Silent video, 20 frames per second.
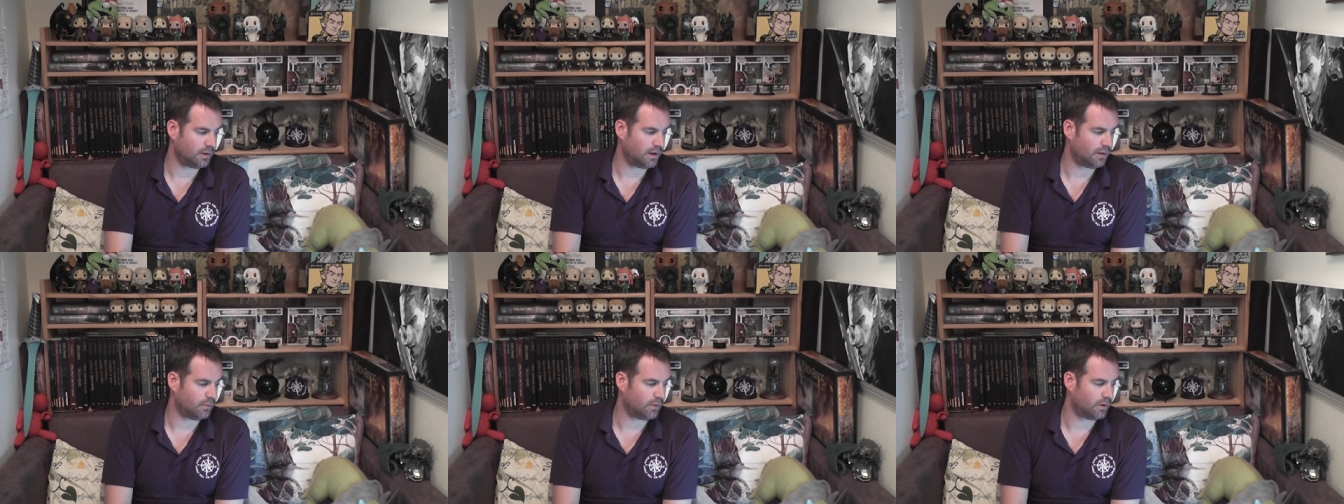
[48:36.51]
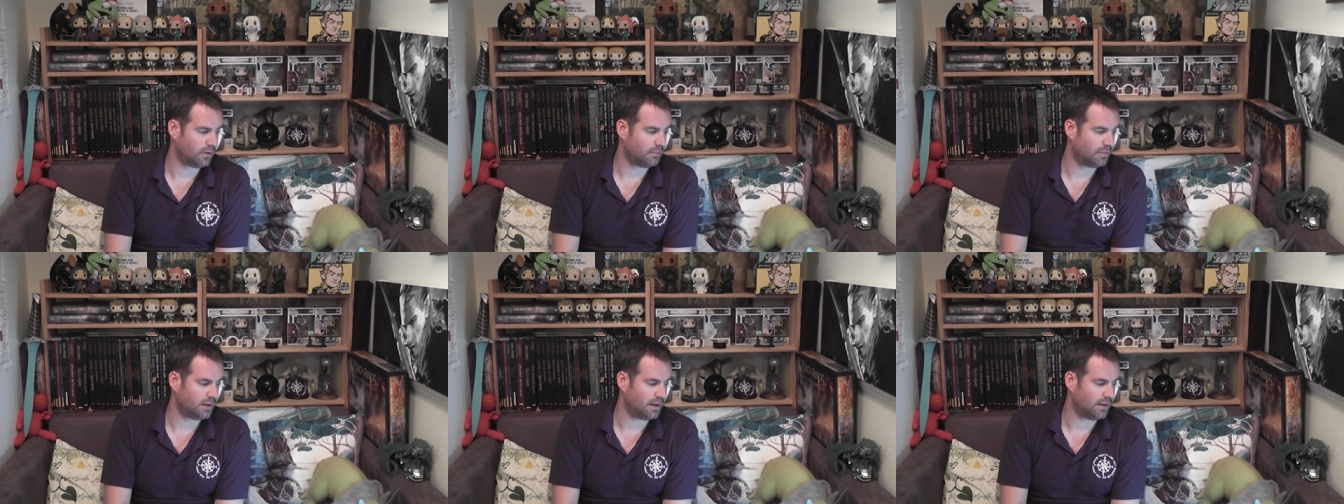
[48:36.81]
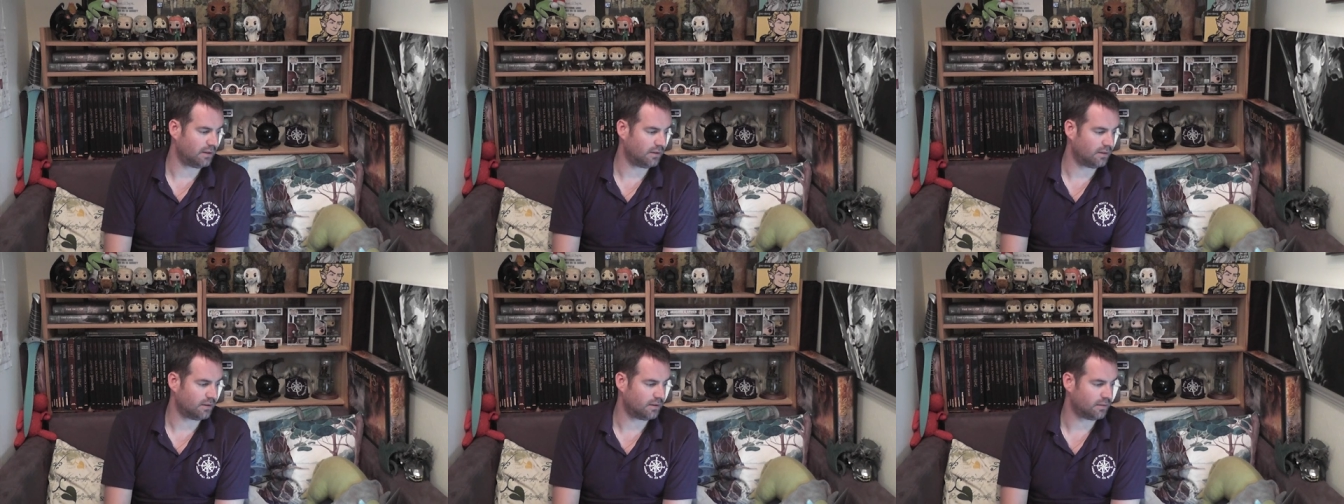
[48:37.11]
it won't be
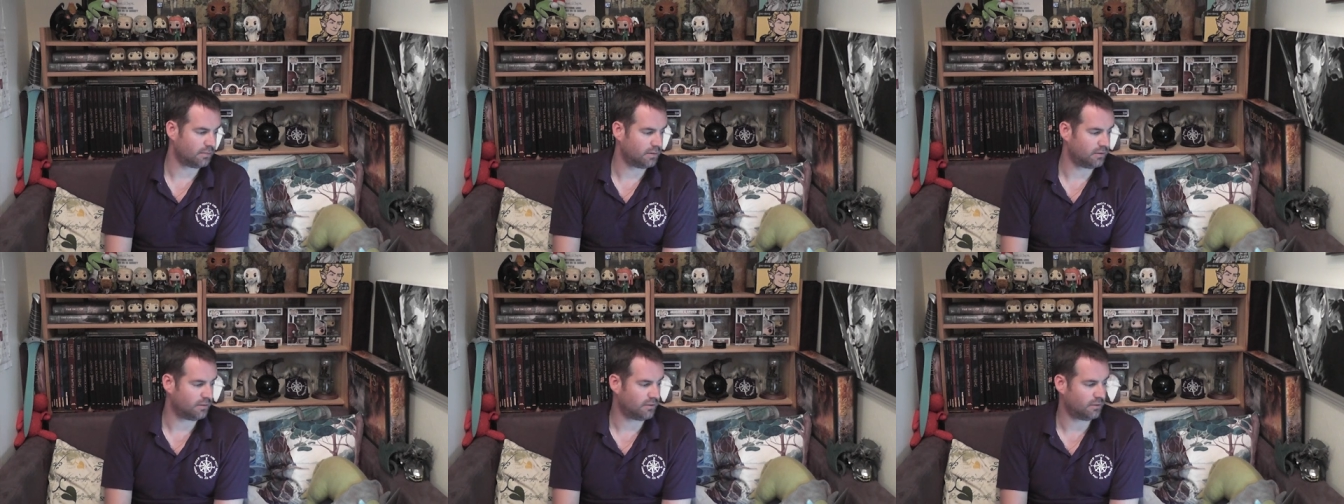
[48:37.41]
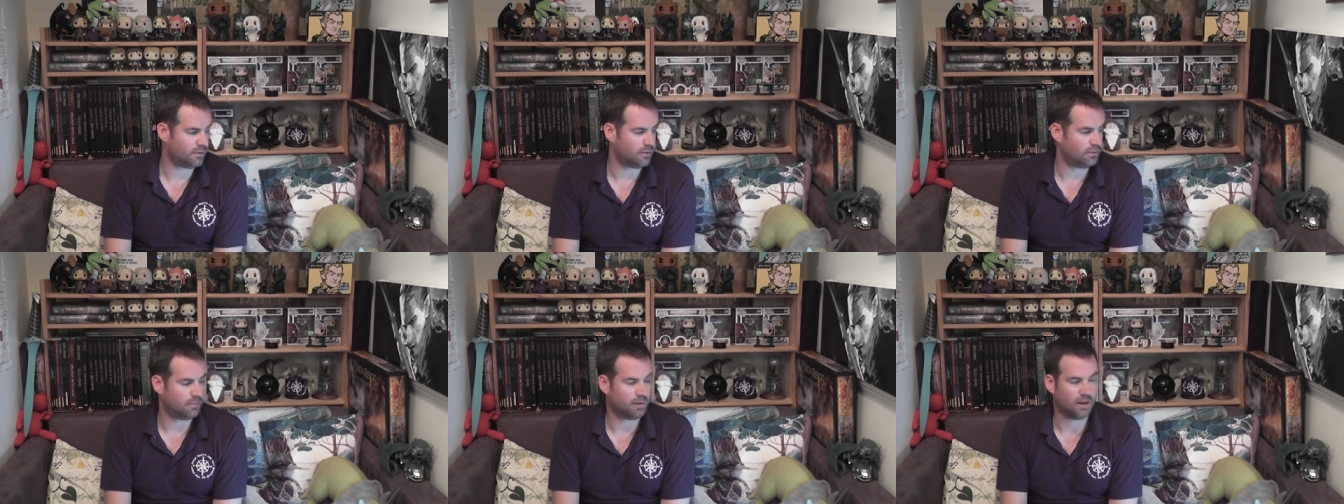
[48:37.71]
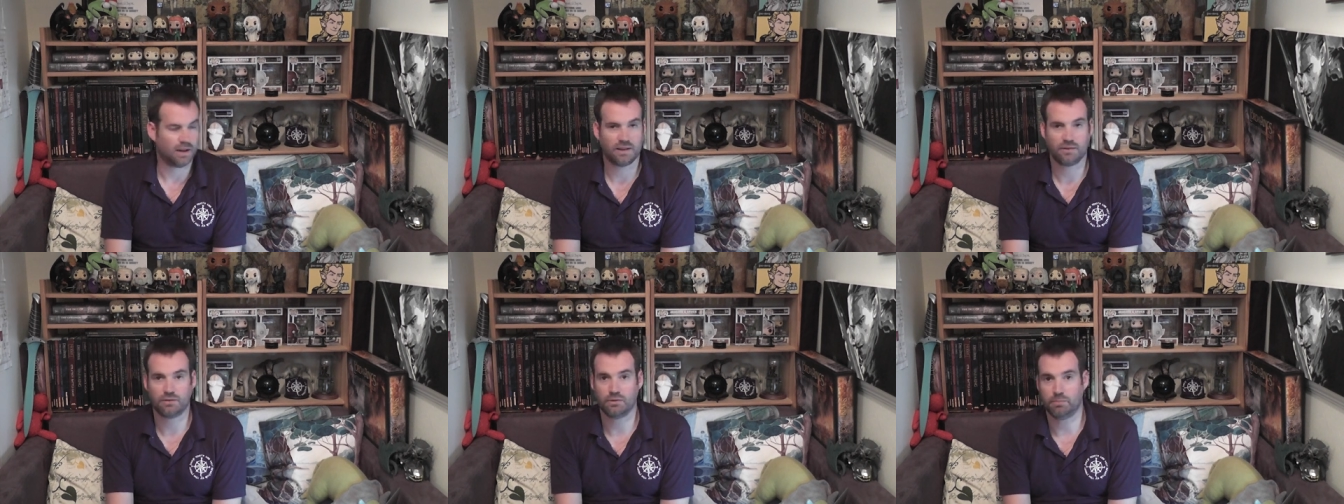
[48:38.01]
long before
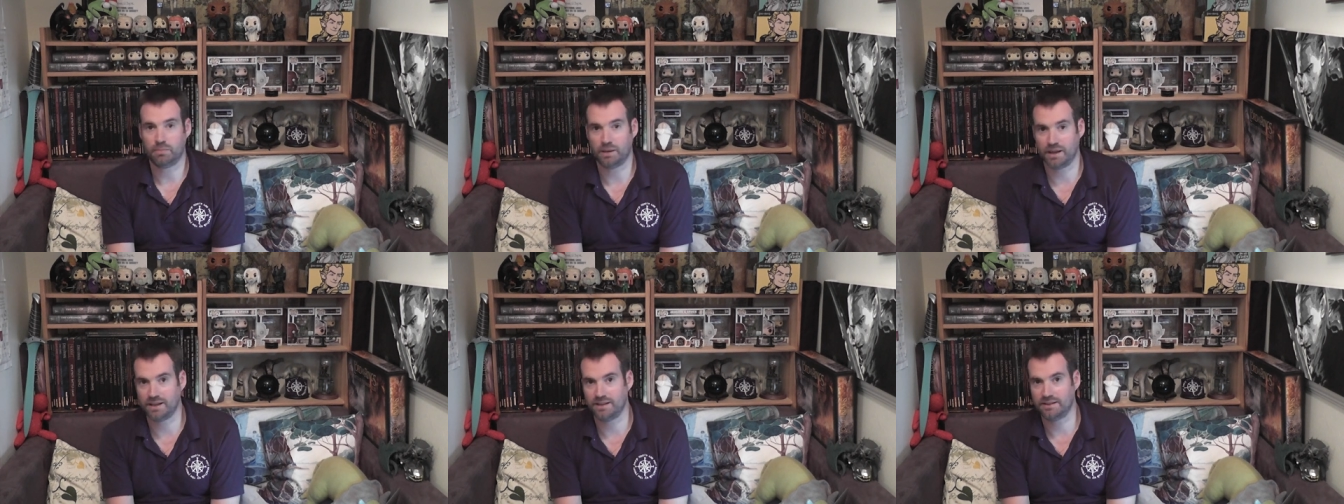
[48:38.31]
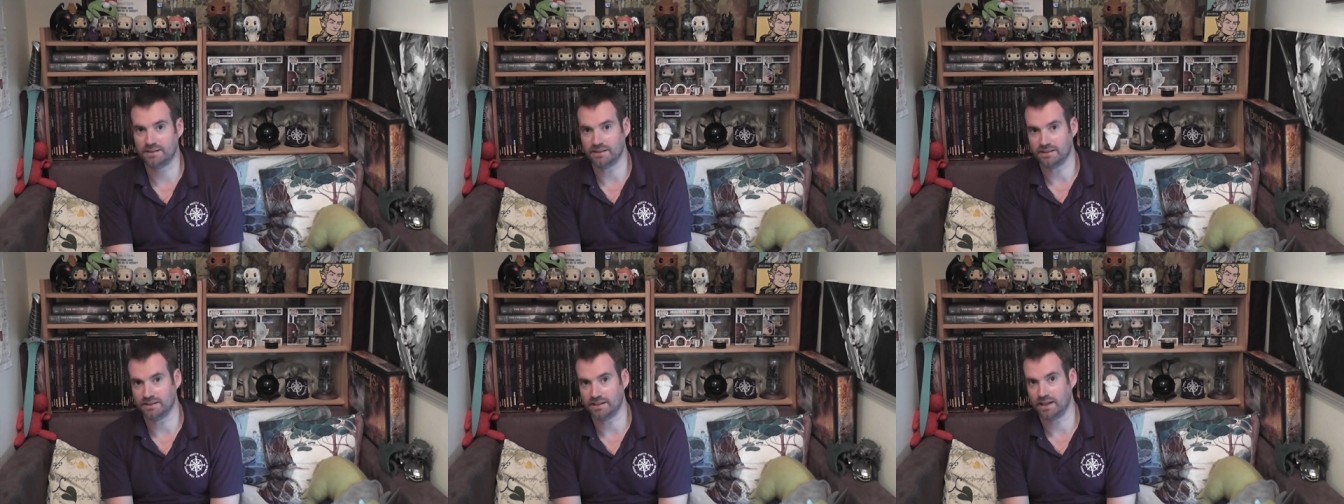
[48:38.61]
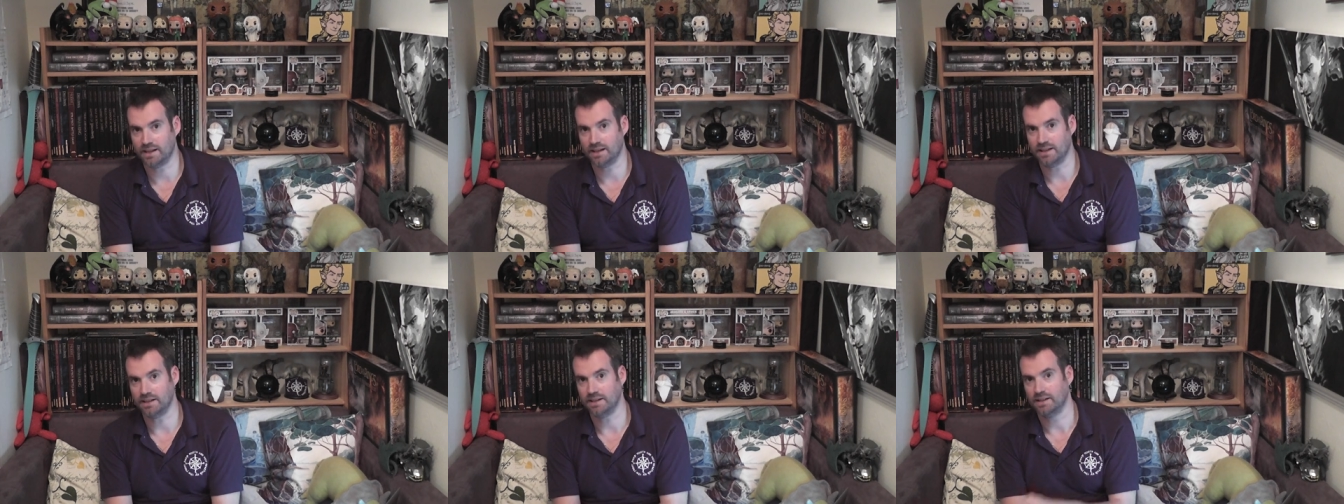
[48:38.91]
my actual painted
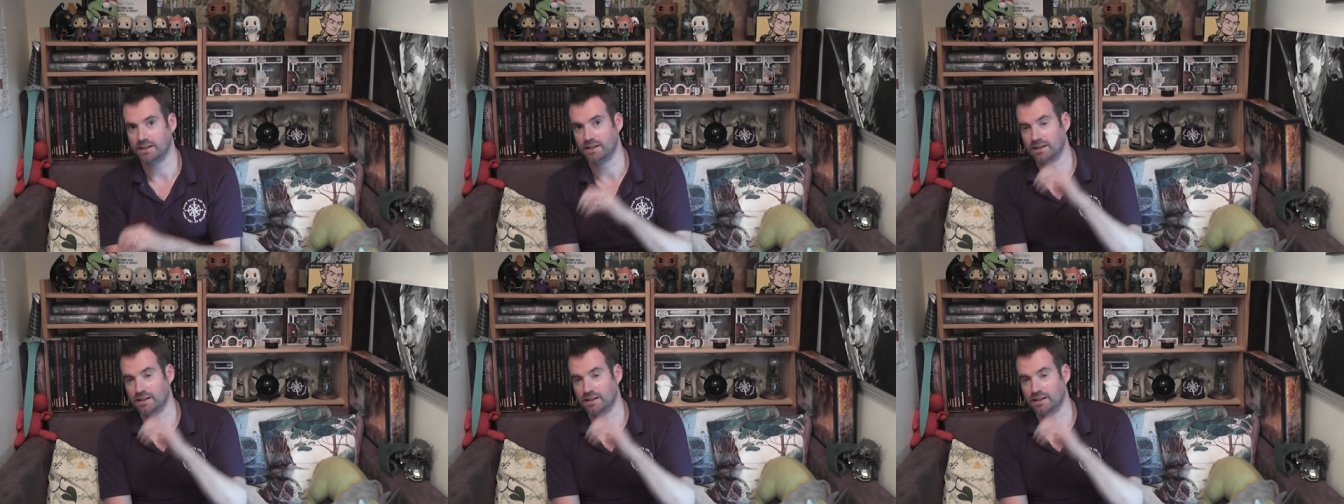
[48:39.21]
tally